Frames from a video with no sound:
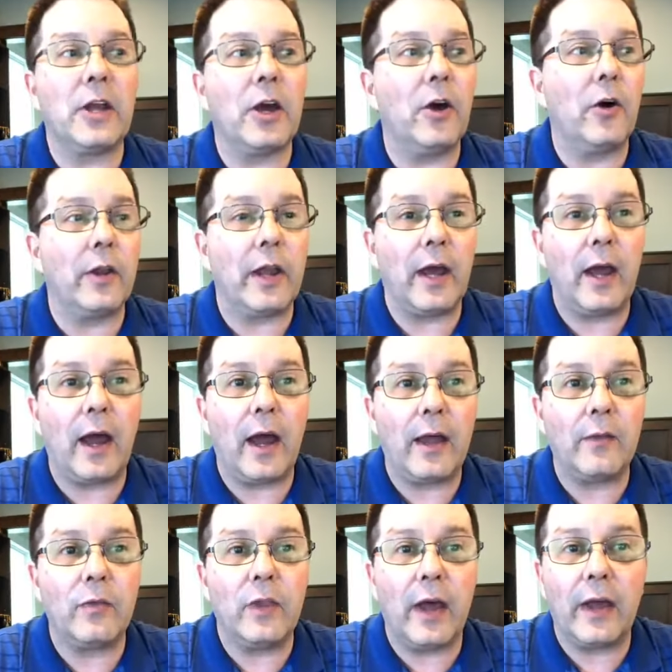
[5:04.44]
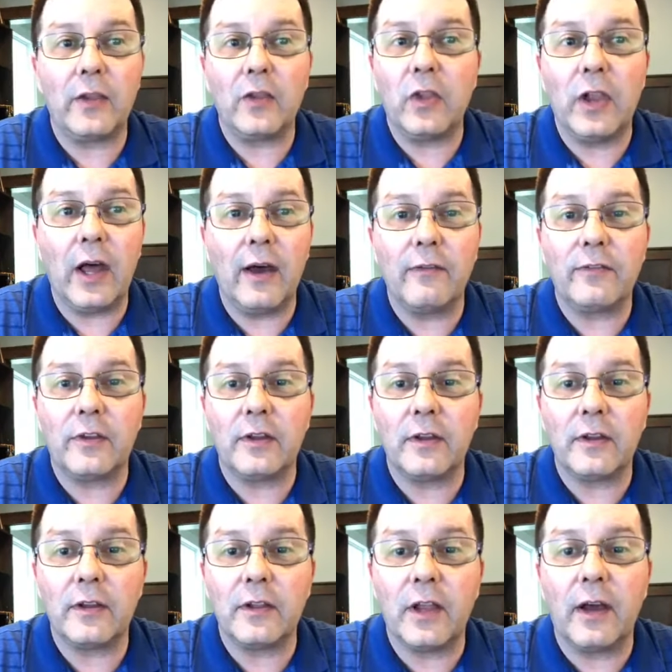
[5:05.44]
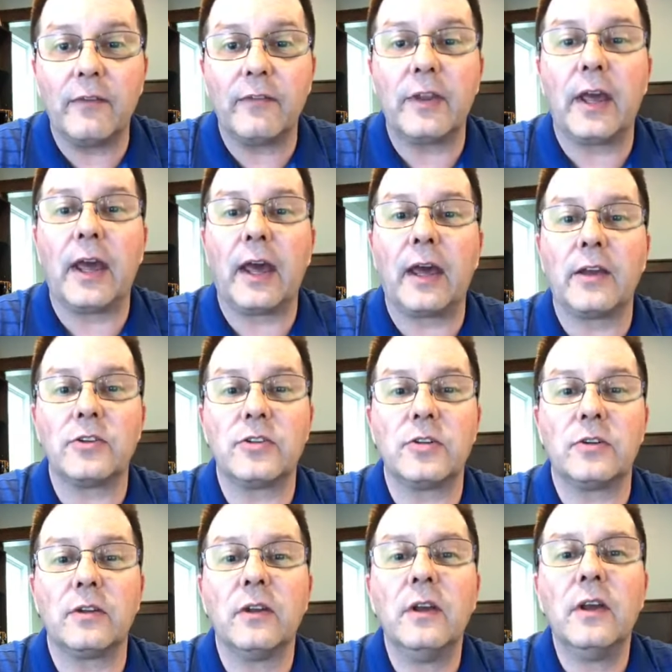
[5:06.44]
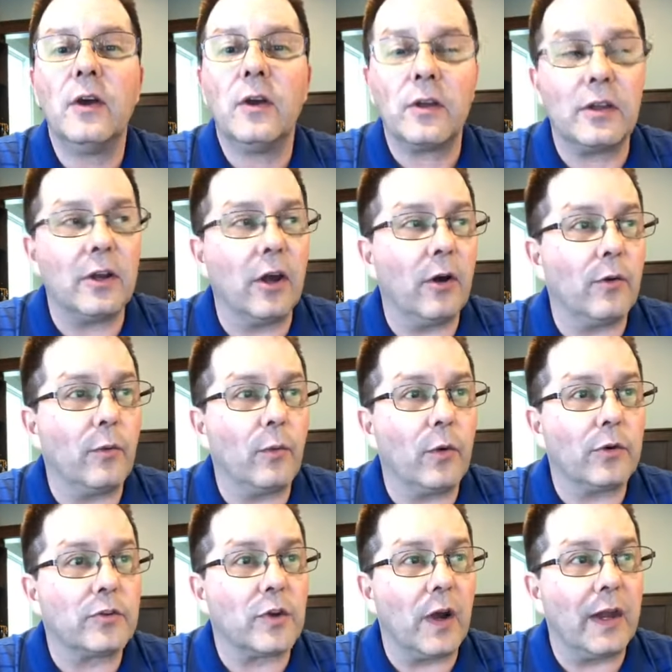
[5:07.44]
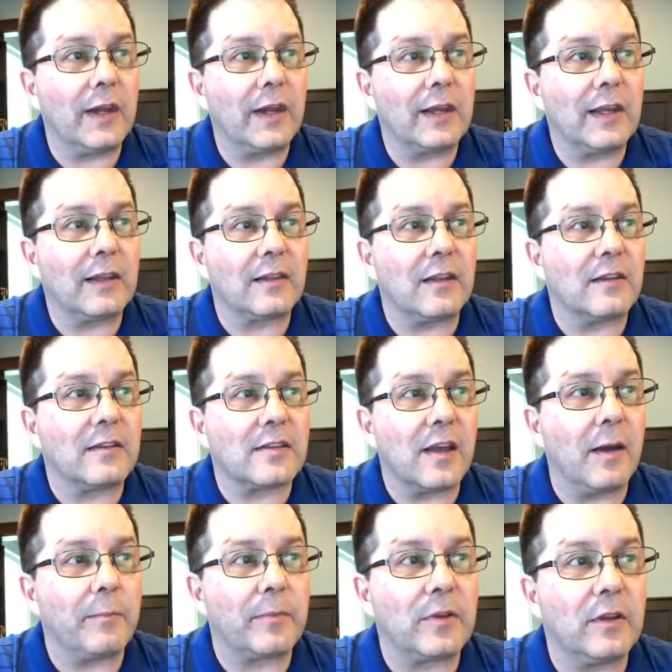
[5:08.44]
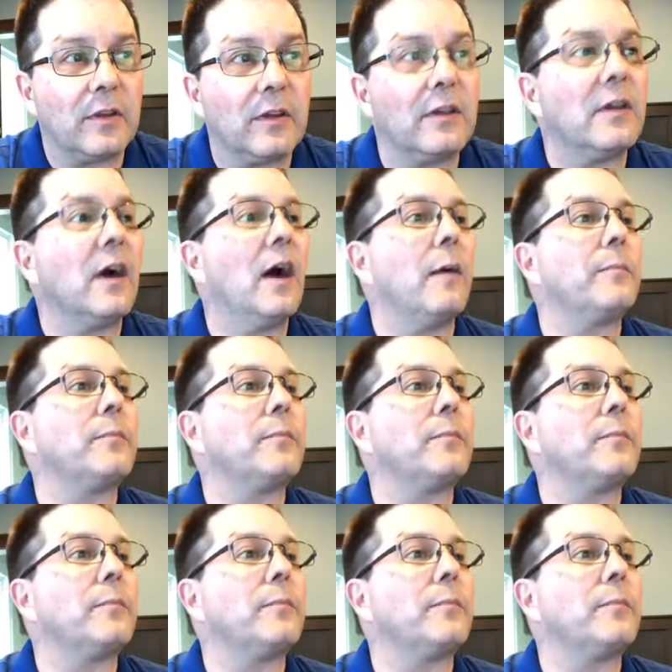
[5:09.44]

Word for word: know and I'd love to add you. You know, we're trying to get this up to